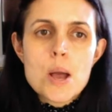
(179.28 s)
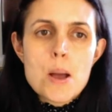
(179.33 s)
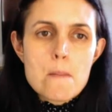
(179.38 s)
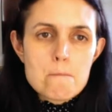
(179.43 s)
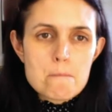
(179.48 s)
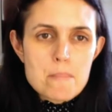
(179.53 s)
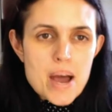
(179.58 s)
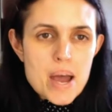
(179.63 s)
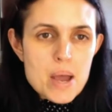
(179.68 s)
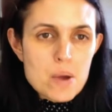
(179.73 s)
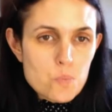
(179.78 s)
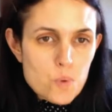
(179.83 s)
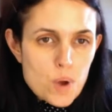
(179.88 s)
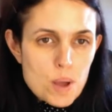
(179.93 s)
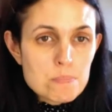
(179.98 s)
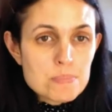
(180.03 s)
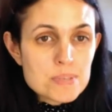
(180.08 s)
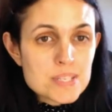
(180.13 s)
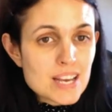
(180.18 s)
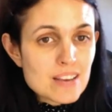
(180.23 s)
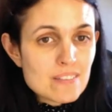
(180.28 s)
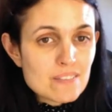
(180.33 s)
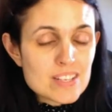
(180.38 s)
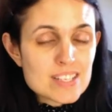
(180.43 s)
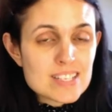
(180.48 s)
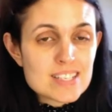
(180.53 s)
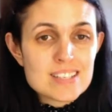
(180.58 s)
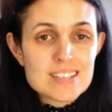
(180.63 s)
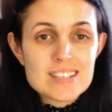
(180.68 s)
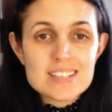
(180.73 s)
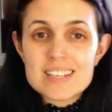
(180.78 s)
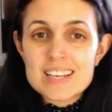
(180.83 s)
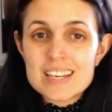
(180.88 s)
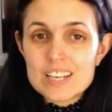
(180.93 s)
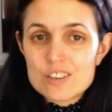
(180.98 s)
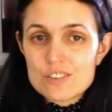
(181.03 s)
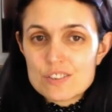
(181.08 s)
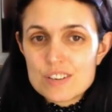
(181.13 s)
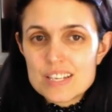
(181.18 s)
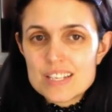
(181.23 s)
My website visitors
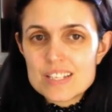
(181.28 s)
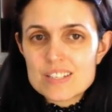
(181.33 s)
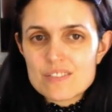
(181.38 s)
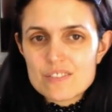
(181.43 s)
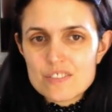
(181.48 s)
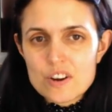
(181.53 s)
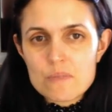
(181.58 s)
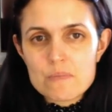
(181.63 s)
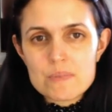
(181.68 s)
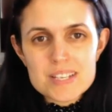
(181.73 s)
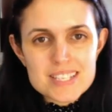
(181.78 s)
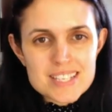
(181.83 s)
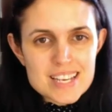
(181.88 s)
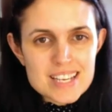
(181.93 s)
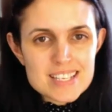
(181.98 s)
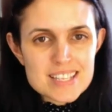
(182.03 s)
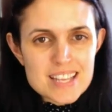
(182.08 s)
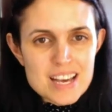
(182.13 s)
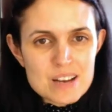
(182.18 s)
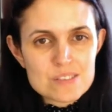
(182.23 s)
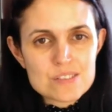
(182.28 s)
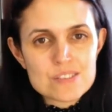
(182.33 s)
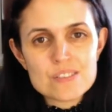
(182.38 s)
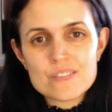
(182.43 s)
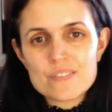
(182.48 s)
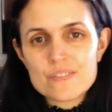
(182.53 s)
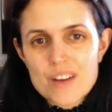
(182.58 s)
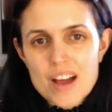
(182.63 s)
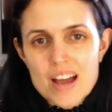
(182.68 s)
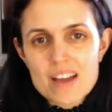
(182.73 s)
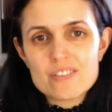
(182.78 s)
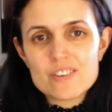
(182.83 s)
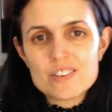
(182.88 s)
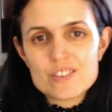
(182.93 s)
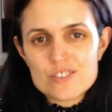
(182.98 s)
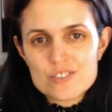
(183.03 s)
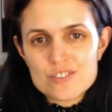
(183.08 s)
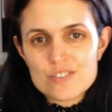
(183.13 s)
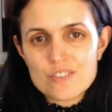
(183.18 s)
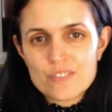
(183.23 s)
increased from
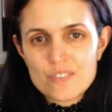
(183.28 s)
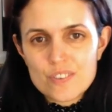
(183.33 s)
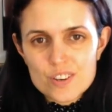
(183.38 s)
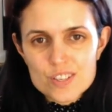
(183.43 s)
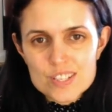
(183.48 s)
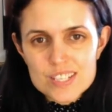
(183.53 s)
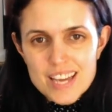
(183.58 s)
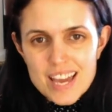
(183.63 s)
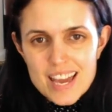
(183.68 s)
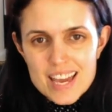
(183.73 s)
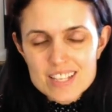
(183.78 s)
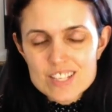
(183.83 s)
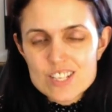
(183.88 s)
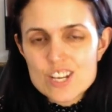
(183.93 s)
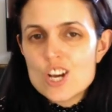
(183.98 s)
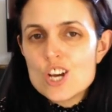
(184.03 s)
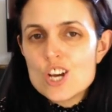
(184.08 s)
6,548